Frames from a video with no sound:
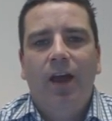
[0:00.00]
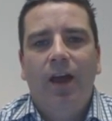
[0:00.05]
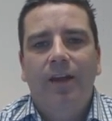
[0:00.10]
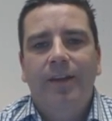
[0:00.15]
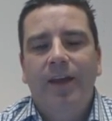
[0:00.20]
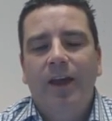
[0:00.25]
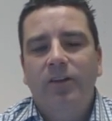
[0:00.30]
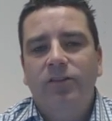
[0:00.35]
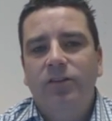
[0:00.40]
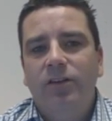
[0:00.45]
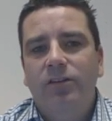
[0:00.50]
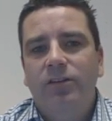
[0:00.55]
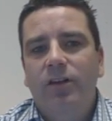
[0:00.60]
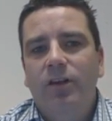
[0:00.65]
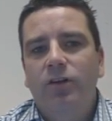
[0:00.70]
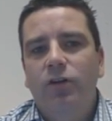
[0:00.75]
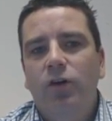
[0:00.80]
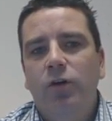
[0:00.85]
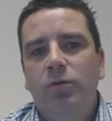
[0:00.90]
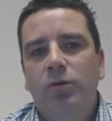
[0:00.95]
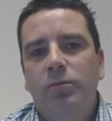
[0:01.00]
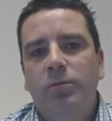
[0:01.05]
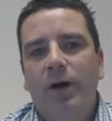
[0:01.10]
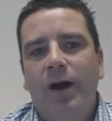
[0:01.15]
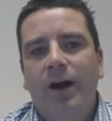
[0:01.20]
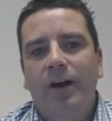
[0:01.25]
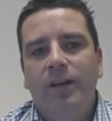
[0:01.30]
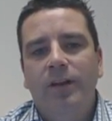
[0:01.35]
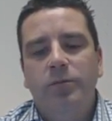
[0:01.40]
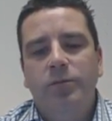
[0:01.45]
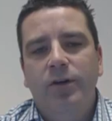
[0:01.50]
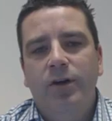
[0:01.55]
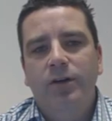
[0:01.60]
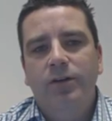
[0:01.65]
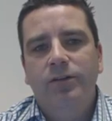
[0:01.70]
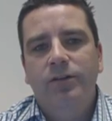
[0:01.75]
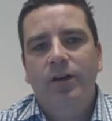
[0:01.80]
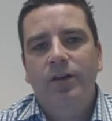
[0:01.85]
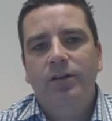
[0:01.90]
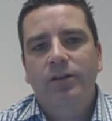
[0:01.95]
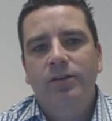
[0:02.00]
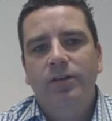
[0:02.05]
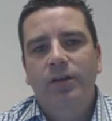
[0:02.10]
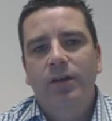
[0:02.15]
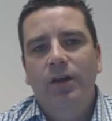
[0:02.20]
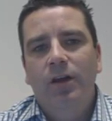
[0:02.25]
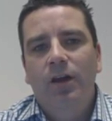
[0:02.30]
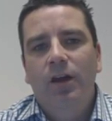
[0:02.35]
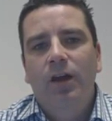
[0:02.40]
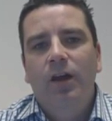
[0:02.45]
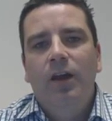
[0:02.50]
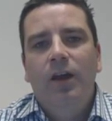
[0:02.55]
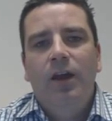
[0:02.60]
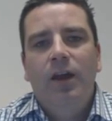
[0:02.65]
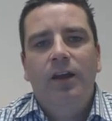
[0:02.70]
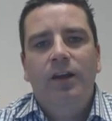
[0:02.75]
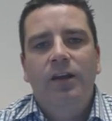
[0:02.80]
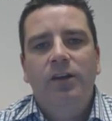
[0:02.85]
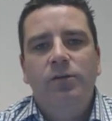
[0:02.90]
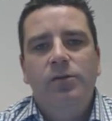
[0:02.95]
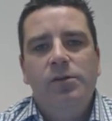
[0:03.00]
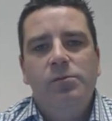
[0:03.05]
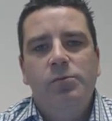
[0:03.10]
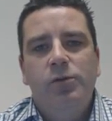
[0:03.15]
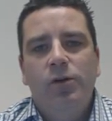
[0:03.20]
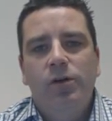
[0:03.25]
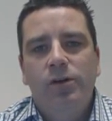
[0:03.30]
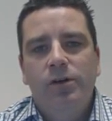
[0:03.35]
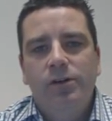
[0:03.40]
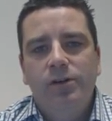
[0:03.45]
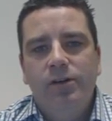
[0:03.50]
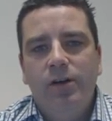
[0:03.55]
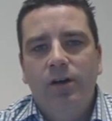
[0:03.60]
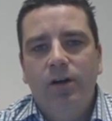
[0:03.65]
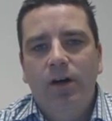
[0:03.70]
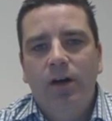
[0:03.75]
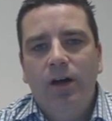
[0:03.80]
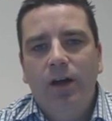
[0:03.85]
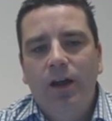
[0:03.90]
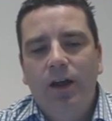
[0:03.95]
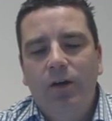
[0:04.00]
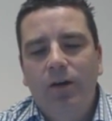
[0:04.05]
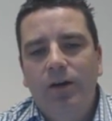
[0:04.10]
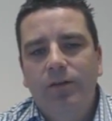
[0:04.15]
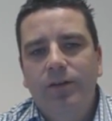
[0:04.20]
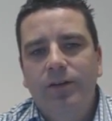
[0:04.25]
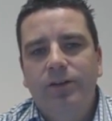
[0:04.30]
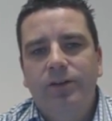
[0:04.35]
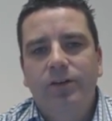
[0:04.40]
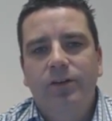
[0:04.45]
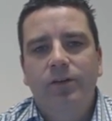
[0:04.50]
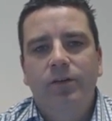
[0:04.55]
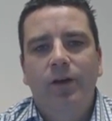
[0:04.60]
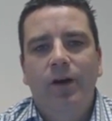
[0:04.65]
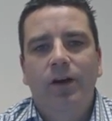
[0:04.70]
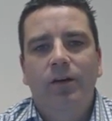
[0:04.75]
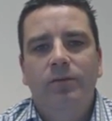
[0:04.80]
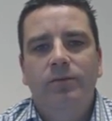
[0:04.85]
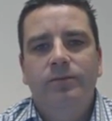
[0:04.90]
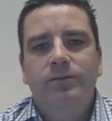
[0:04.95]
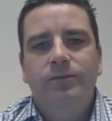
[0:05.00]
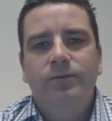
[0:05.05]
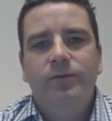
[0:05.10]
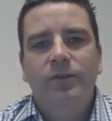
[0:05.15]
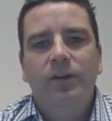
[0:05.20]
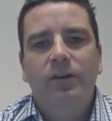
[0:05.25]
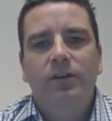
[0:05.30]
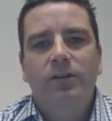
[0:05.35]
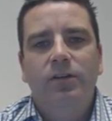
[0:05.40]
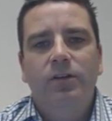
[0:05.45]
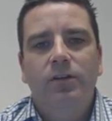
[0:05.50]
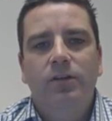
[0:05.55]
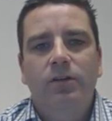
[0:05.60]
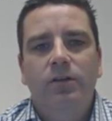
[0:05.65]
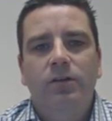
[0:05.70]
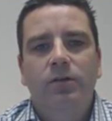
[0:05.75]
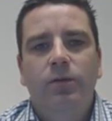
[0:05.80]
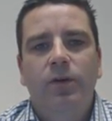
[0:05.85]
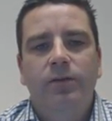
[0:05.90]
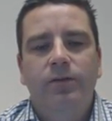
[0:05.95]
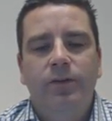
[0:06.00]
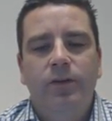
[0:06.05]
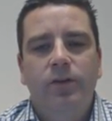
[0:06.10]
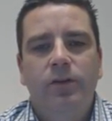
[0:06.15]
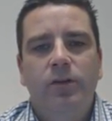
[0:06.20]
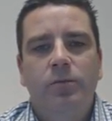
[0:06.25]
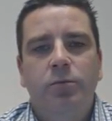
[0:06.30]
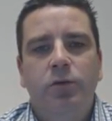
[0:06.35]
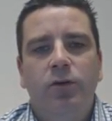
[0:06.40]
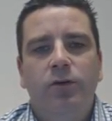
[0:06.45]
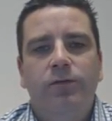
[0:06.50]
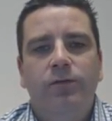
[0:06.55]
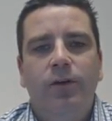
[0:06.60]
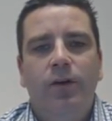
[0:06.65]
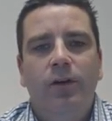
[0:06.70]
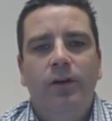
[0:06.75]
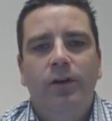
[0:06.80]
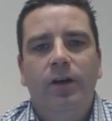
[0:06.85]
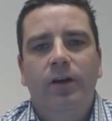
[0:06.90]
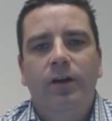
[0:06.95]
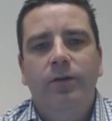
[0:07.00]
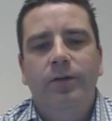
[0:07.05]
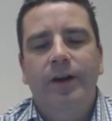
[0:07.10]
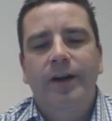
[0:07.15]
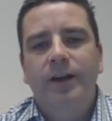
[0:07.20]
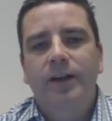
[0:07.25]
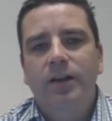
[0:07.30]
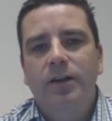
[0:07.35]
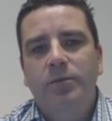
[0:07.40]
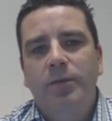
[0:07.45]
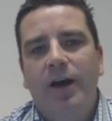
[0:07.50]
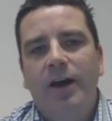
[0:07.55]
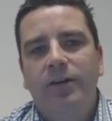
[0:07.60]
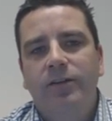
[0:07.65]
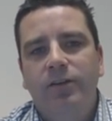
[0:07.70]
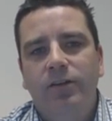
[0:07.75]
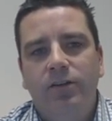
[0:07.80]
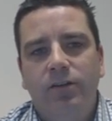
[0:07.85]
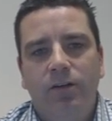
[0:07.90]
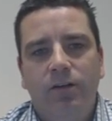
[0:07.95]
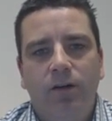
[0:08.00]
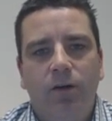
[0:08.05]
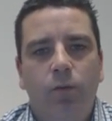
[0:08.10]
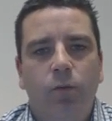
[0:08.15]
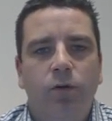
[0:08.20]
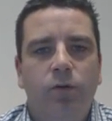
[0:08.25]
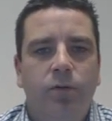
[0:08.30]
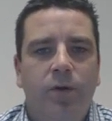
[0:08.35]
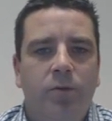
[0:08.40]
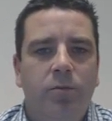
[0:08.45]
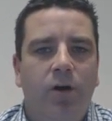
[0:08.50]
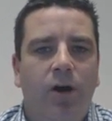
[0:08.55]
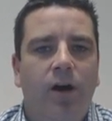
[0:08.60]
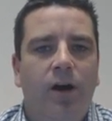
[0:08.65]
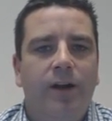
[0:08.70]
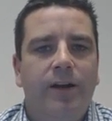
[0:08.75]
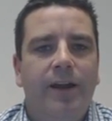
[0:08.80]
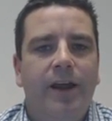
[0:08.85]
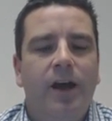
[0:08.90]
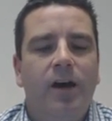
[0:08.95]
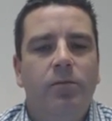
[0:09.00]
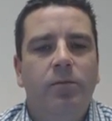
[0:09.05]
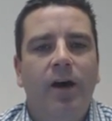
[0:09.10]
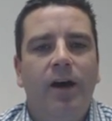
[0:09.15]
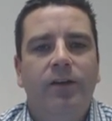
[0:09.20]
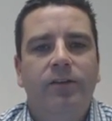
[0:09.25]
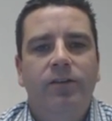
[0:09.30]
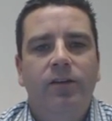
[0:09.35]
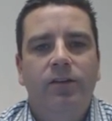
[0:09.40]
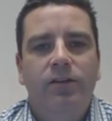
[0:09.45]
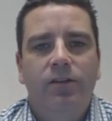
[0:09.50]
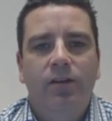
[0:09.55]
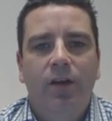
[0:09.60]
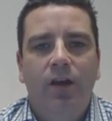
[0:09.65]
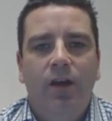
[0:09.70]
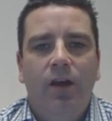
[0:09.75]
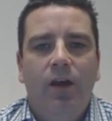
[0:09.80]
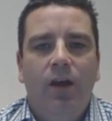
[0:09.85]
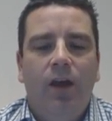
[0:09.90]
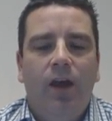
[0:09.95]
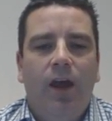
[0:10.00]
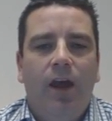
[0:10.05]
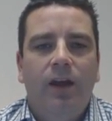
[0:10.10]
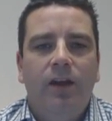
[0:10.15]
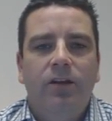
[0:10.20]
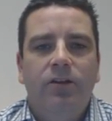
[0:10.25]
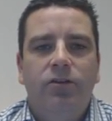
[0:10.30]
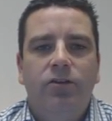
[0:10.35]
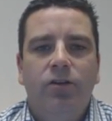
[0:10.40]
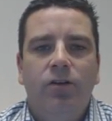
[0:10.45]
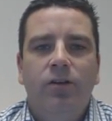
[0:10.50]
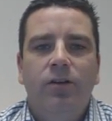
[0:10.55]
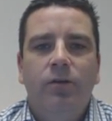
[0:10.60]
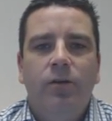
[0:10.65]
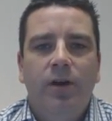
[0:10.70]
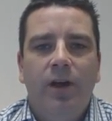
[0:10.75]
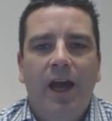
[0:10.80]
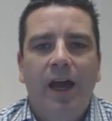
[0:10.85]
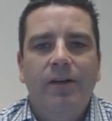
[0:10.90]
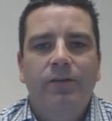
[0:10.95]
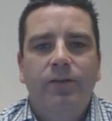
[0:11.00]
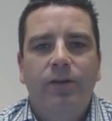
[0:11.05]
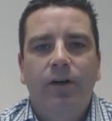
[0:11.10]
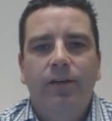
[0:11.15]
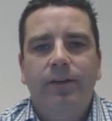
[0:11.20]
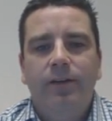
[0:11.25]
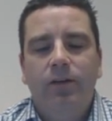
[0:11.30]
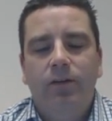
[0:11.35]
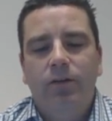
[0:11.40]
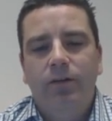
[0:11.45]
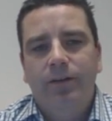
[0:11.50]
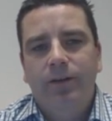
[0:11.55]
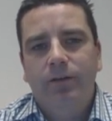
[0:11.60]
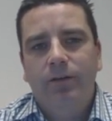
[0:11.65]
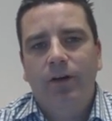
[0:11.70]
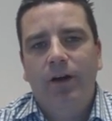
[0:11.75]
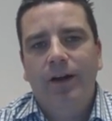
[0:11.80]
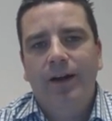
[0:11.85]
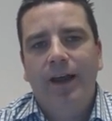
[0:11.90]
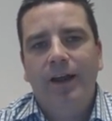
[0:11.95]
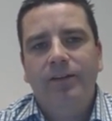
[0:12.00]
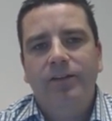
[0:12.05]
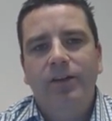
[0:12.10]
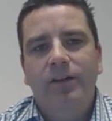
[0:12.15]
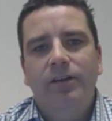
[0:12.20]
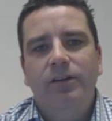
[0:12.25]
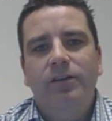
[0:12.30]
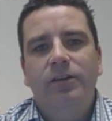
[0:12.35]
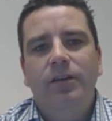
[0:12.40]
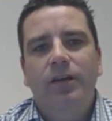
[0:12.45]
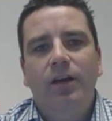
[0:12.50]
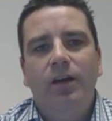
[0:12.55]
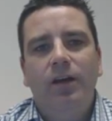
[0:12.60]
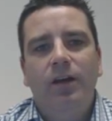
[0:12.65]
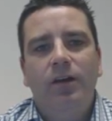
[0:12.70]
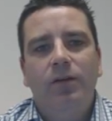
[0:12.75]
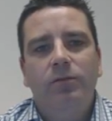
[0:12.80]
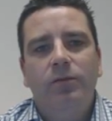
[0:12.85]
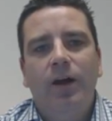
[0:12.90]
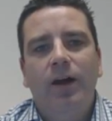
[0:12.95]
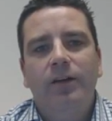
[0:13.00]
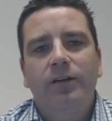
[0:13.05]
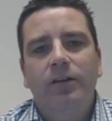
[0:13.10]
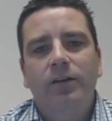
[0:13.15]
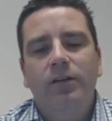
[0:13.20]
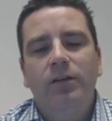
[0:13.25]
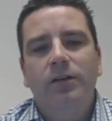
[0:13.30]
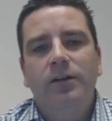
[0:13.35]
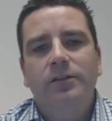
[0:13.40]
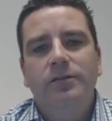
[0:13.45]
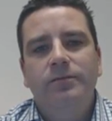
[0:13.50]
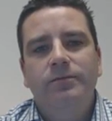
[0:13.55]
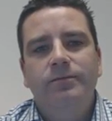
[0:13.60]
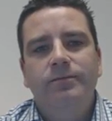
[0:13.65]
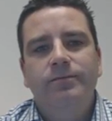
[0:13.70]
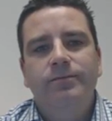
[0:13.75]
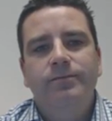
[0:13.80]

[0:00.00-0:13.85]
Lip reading: and that's just a normal part of the process. It is important, however, to review the portfolio on a regular basis, on a would we buy it now basis, and ensure that we have got the right assets underlying.